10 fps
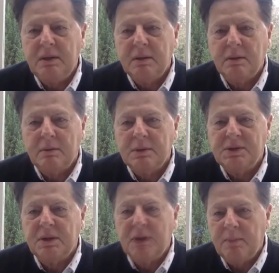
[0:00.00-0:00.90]
that there
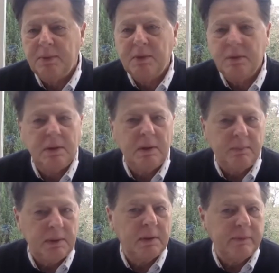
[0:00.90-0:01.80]
was an opportunity to
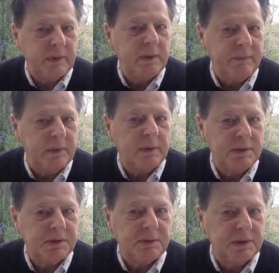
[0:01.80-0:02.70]
build a very, very
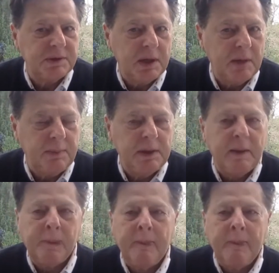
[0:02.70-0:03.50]
serious company.